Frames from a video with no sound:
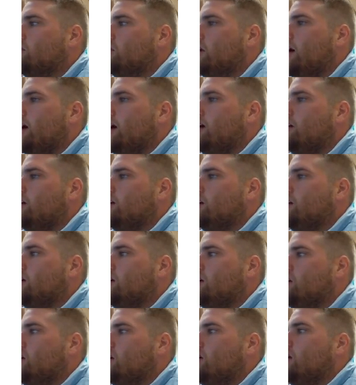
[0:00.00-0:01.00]
okay,
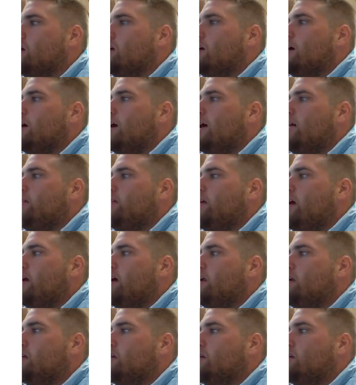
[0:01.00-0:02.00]
and
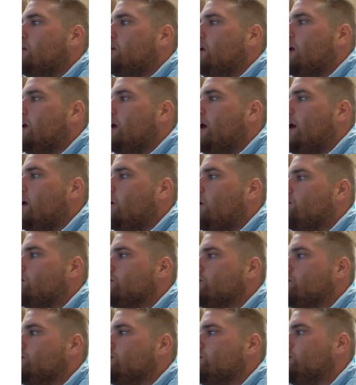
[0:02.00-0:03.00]
then
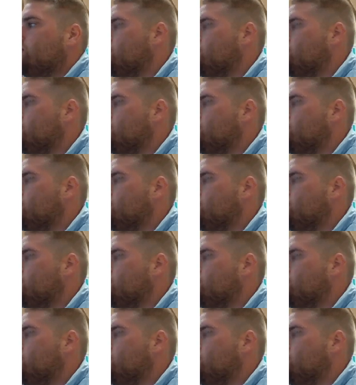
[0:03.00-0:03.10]
hours.